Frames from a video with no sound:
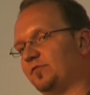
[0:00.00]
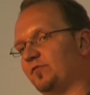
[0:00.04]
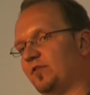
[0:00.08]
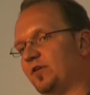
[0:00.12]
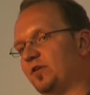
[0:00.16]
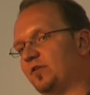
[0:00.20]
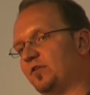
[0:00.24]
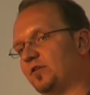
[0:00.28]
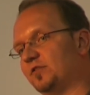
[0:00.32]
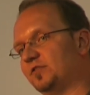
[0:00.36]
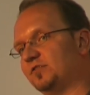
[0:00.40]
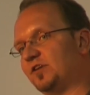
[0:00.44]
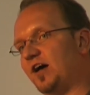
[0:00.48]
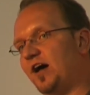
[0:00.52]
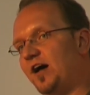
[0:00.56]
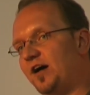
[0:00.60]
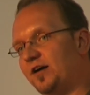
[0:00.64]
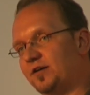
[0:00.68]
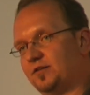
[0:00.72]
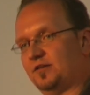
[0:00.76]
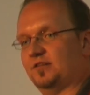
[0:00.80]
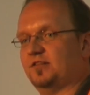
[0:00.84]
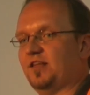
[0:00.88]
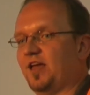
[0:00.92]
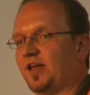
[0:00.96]
very
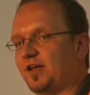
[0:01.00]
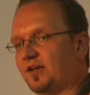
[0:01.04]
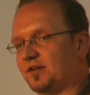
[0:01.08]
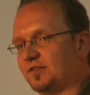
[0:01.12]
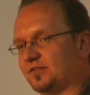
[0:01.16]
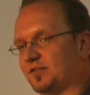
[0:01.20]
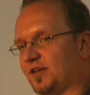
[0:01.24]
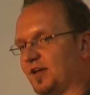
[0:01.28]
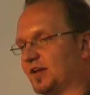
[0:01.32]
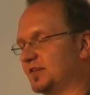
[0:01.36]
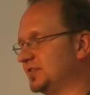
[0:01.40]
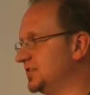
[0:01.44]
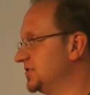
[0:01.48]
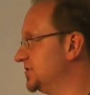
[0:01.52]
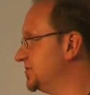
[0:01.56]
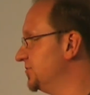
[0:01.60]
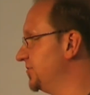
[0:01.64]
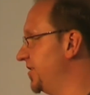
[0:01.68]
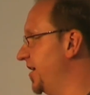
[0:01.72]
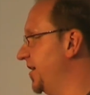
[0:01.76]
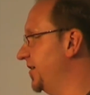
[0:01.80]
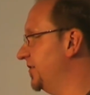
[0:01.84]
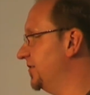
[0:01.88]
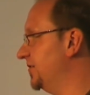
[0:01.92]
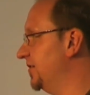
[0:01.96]
targeted anchor text to
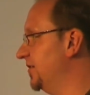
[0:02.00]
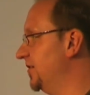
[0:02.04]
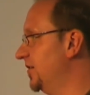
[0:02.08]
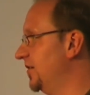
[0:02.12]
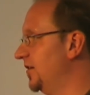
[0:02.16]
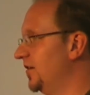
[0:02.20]
that.